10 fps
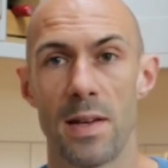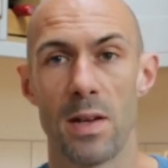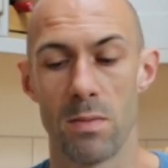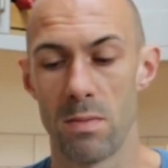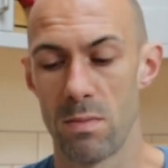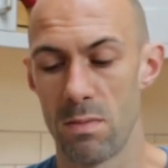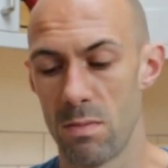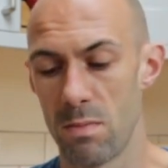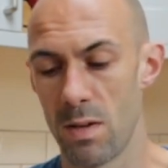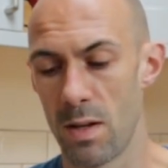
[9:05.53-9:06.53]
I don't
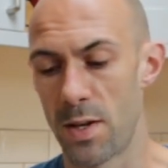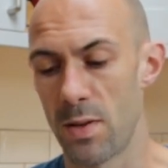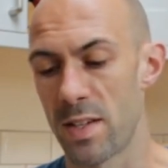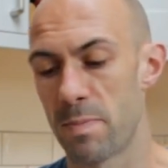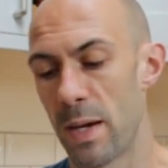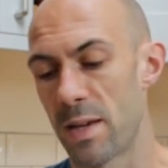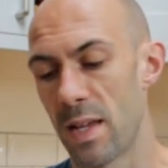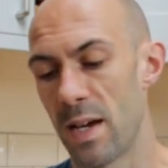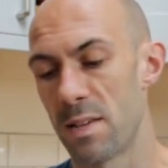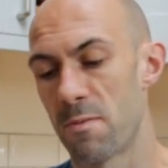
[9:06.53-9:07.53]
expect that.